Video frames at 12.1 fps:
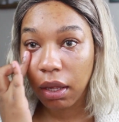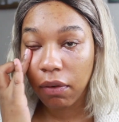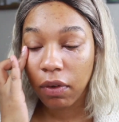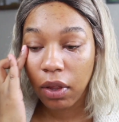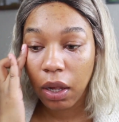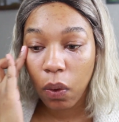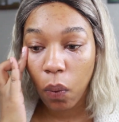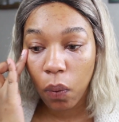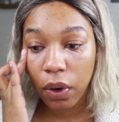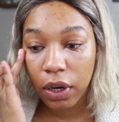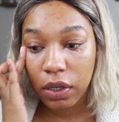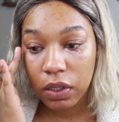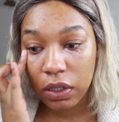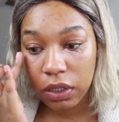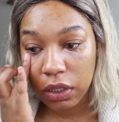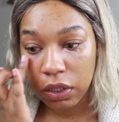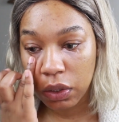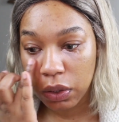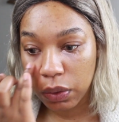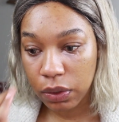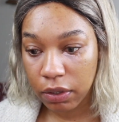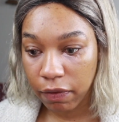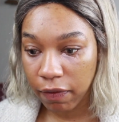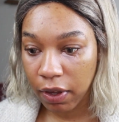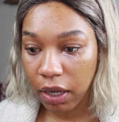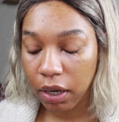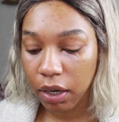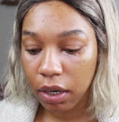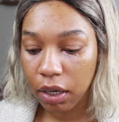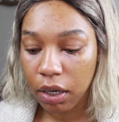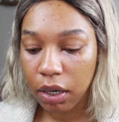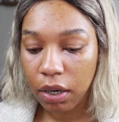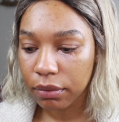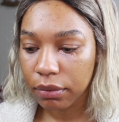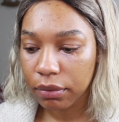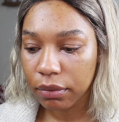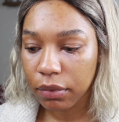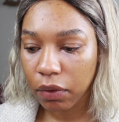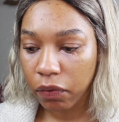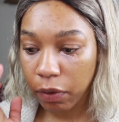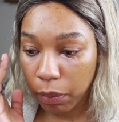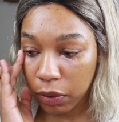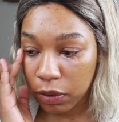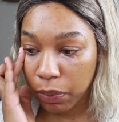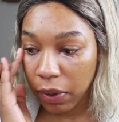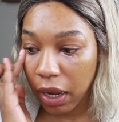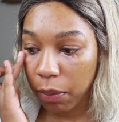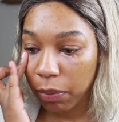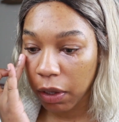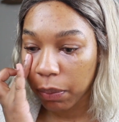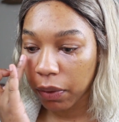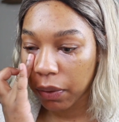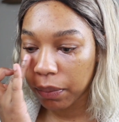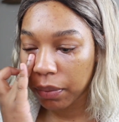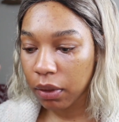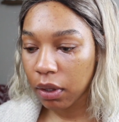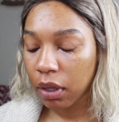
I feel like orange is just too severe for most brown people.